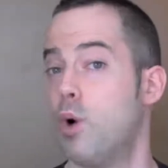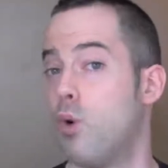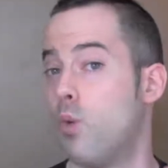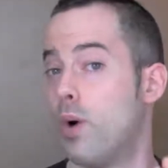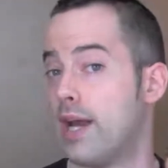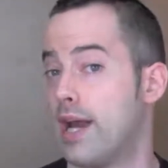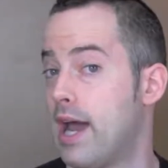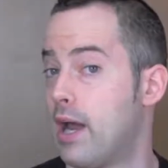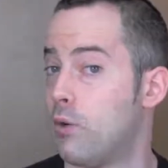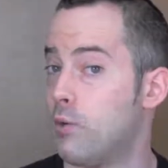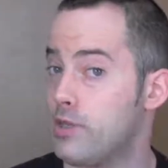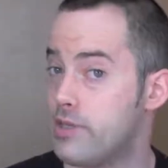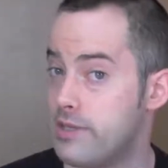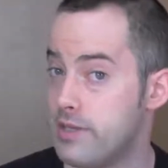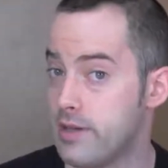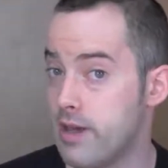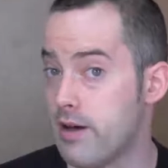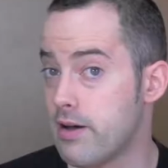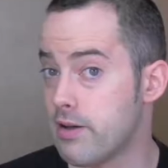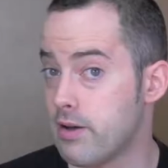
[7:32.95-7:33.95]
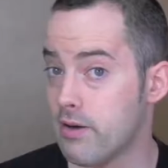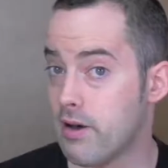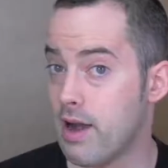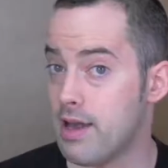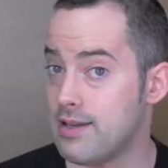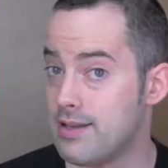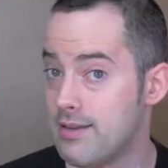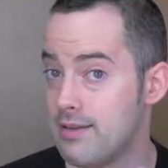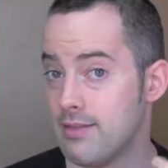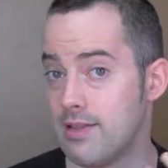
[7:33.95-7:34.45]
but when I was younger,
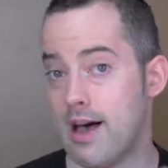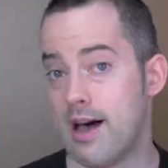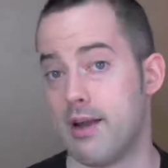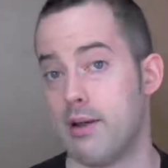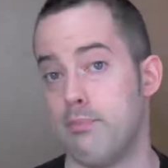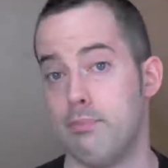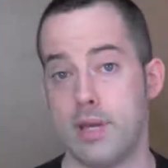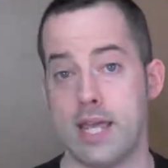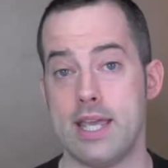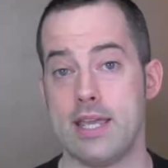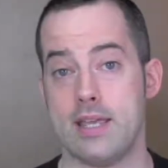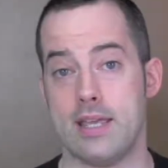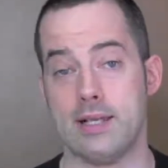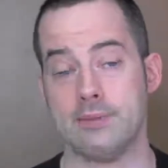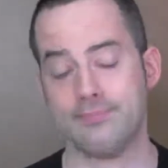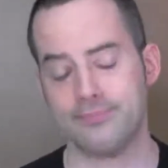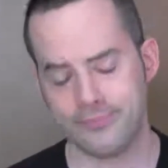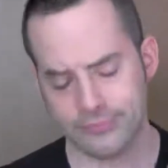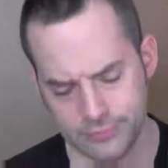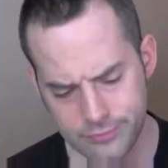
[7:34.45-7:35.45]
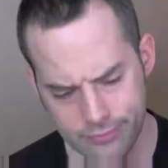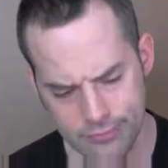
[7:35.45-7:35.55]
I did a lot of baking.